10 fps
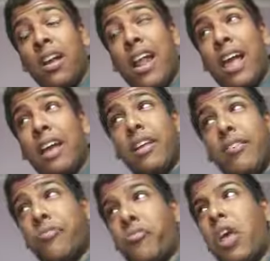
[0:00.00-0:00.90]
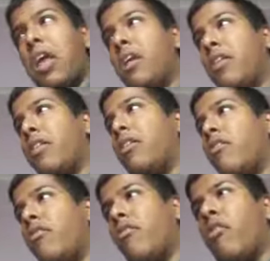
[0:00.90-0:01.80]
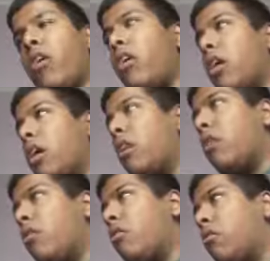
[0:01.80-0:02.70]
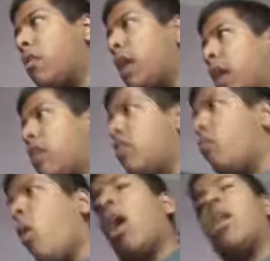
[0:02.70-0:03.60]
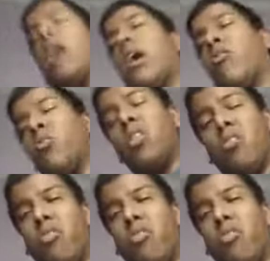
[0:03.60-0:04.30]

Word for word: Like, they... And one, I saw this